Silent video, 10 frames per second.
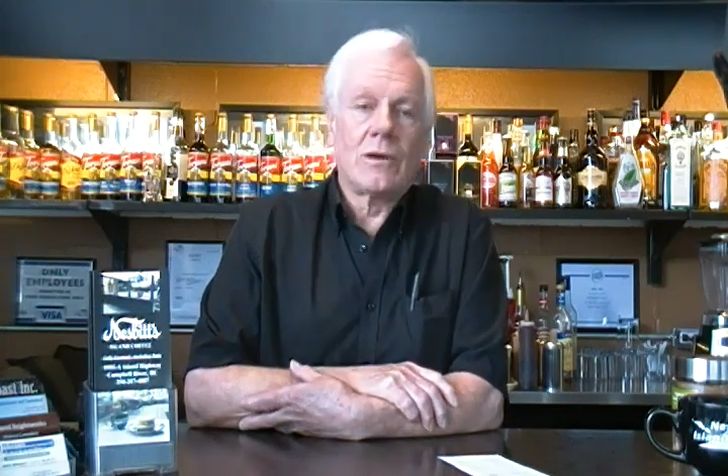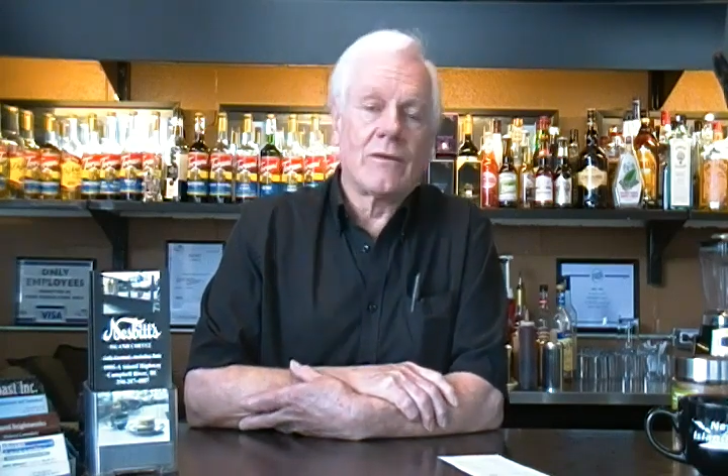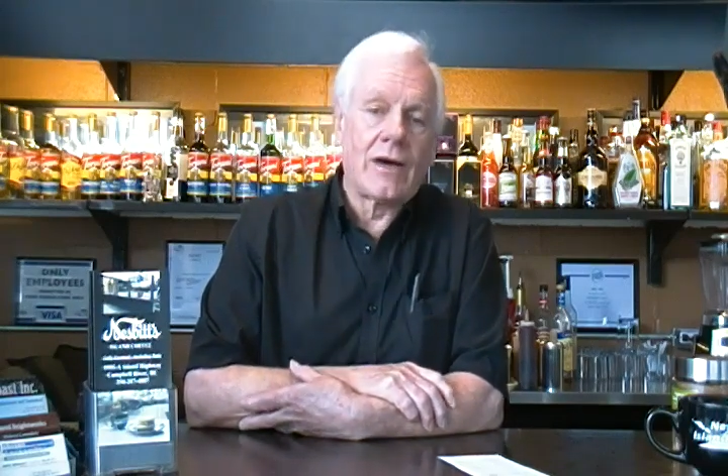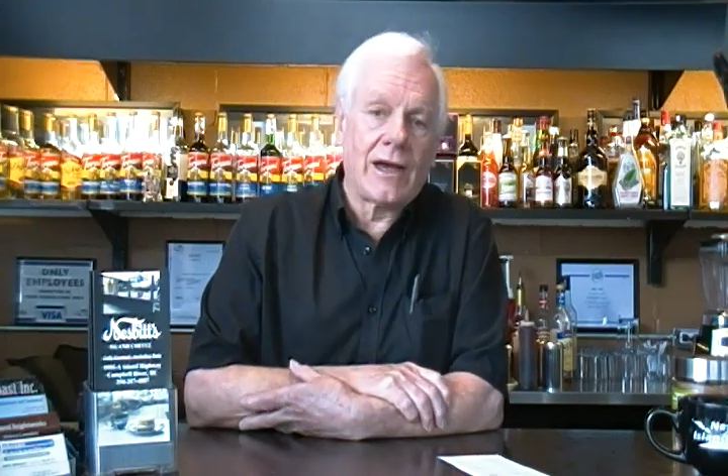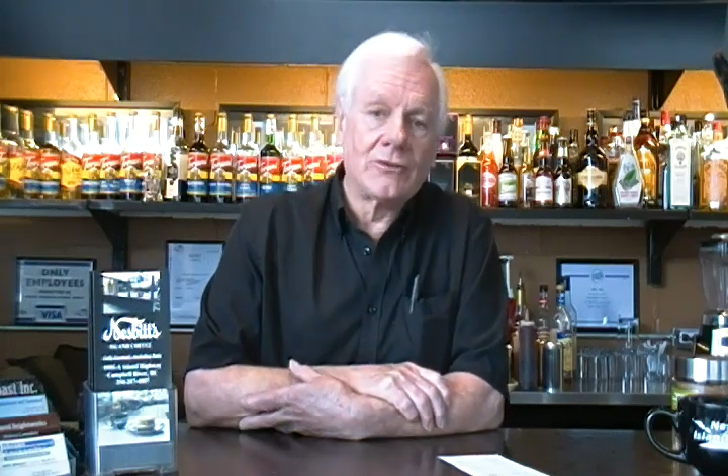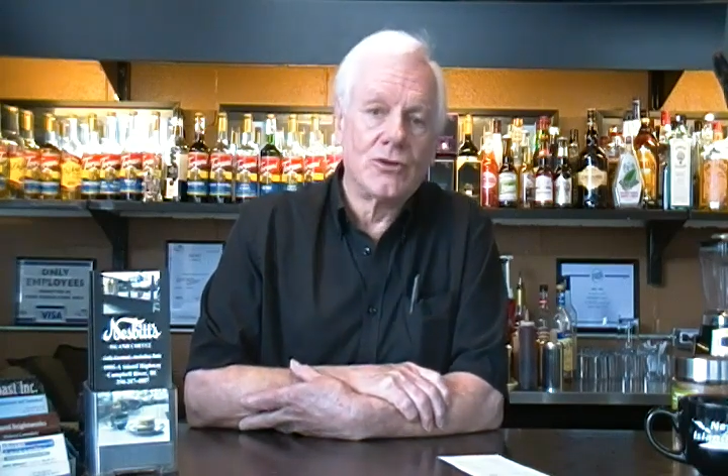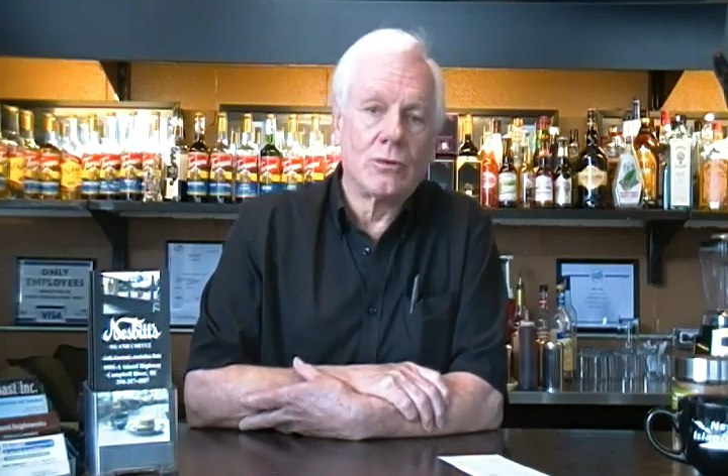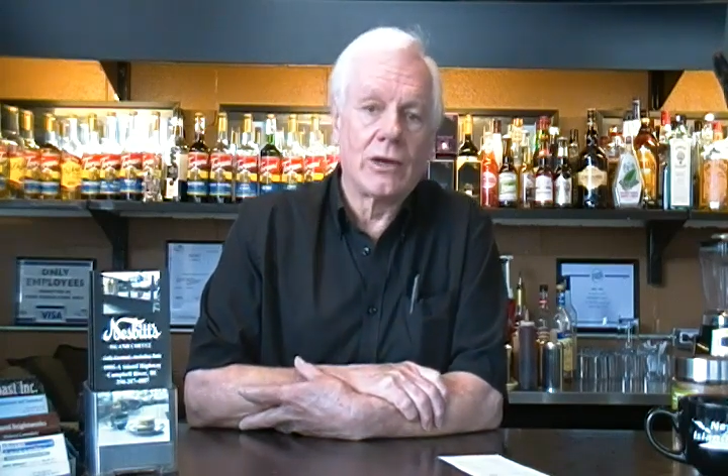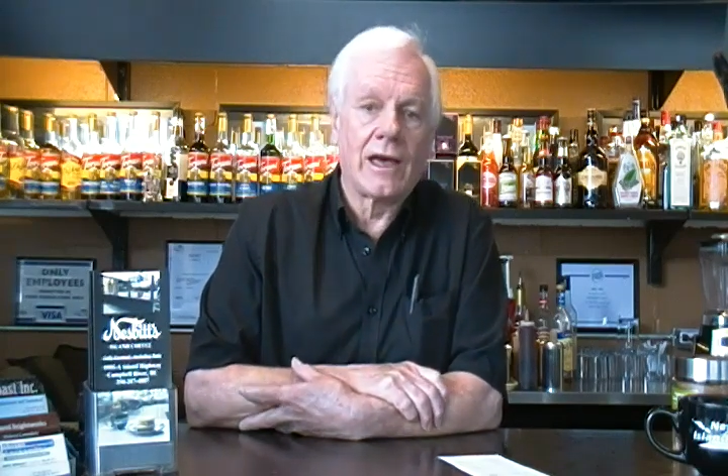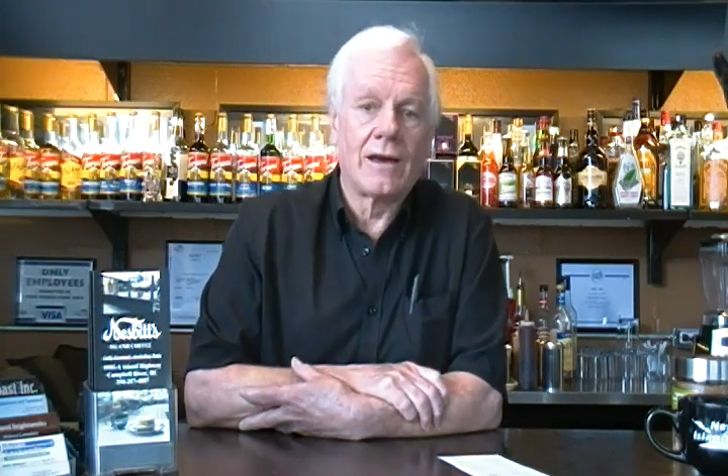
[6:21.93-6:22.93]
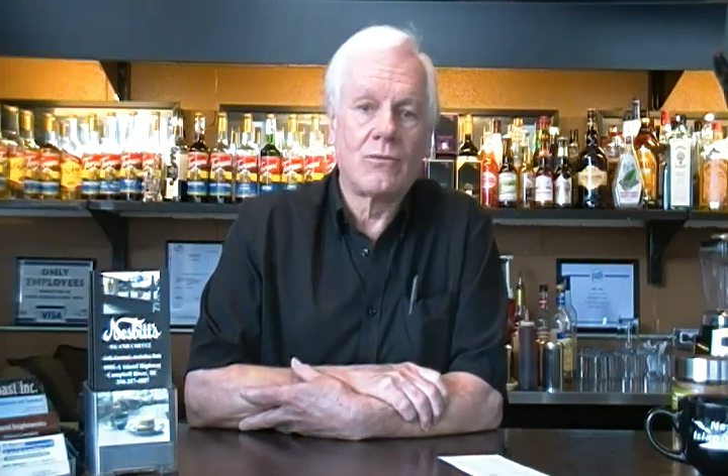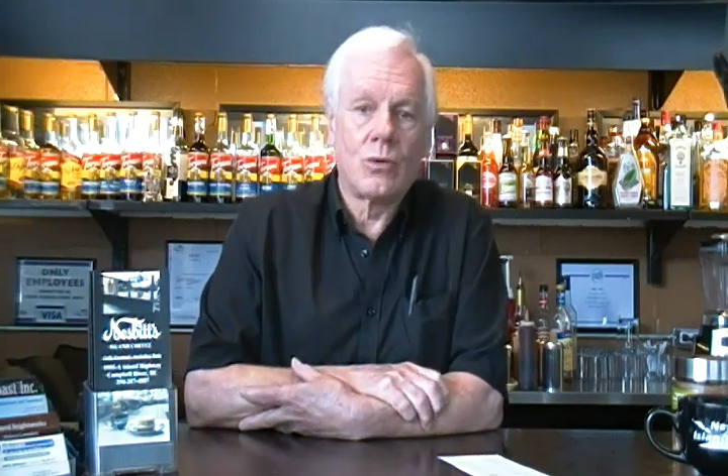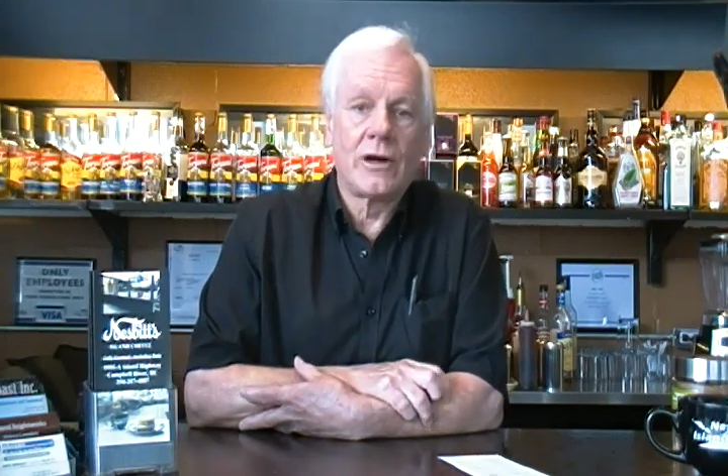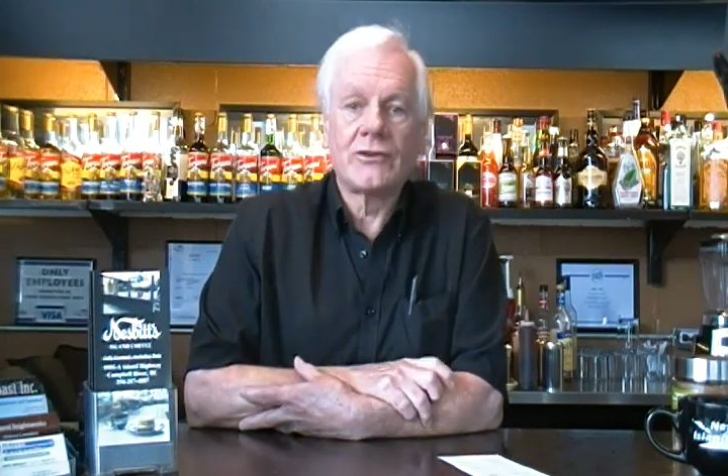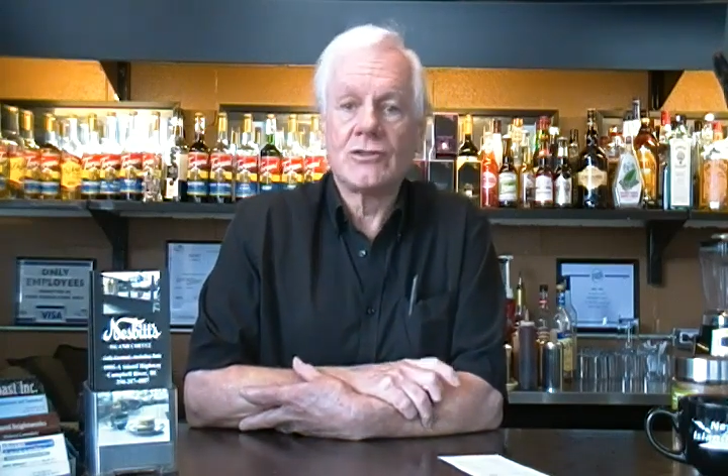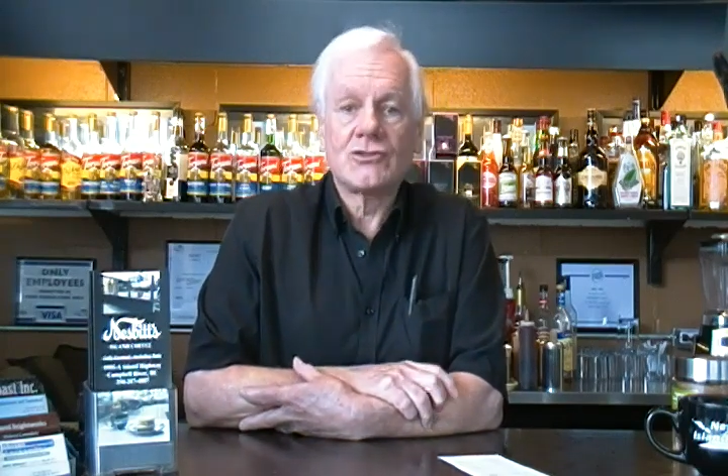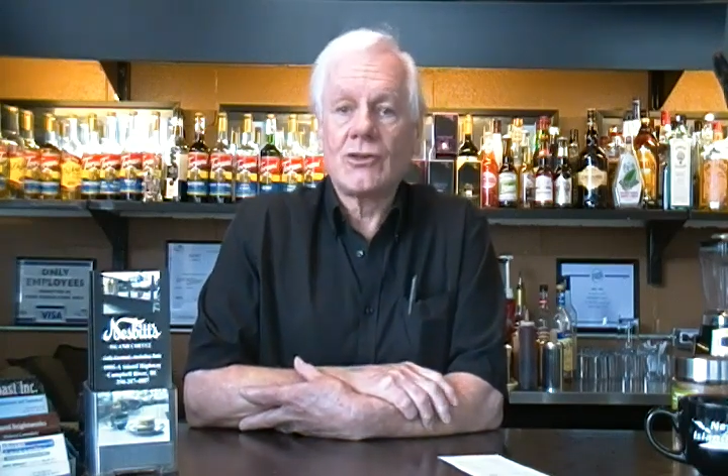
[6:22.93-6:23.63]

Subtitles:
we have hydro, we have water,